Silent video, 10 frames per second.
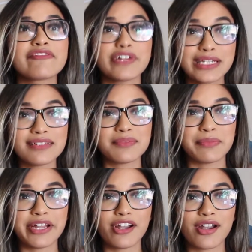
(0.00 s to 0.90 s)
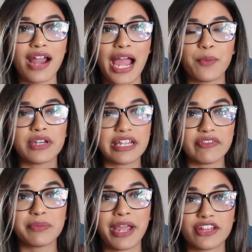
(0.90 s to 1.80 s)
for this mirror, I would
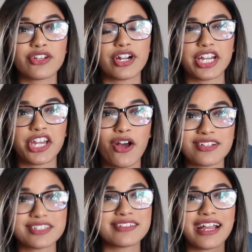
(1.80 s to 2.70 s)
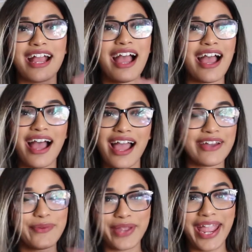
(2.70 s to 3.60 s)
even pay $30. Like, I
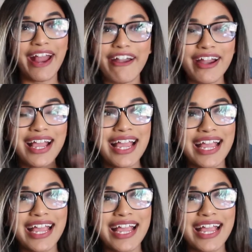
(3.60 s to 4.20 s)
don't care.